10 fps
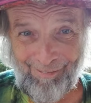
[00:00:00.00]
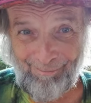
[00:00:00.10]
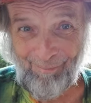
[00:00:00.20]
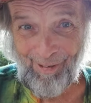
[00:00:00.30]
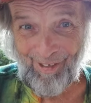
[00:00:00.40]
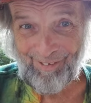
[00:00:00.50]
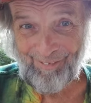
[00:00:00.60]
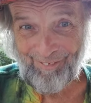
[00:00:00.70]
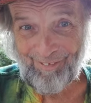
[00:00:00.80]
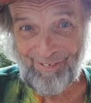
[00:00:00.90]
Back
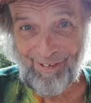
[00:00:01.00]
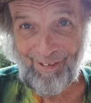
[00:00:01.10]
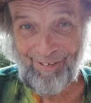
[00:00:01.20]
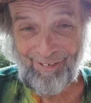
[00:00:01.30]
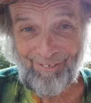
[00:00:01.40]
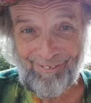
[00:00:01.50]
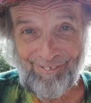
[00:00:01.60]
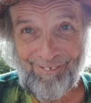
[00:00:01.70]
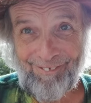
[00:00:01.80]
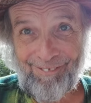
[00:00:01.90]
in the ghetto,
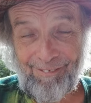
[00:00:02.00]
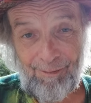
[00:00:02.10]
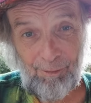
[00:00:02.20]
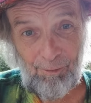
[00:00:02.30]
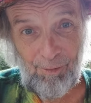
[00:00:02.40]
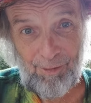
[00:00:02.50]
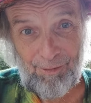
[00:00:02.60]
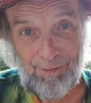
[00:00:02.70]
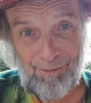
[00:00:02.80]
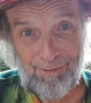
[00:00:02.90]

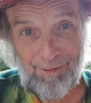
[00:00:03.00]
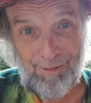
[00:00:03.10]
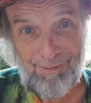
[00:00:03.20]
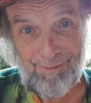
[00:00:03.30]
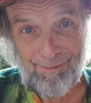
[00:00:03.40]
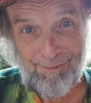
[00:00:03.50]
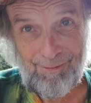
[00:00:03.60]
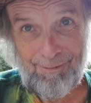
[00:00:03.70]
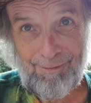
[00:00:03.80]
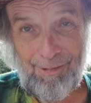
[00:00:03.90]
what can they
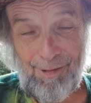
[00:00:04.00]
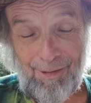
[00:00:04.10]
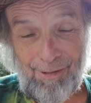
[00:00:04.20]
do?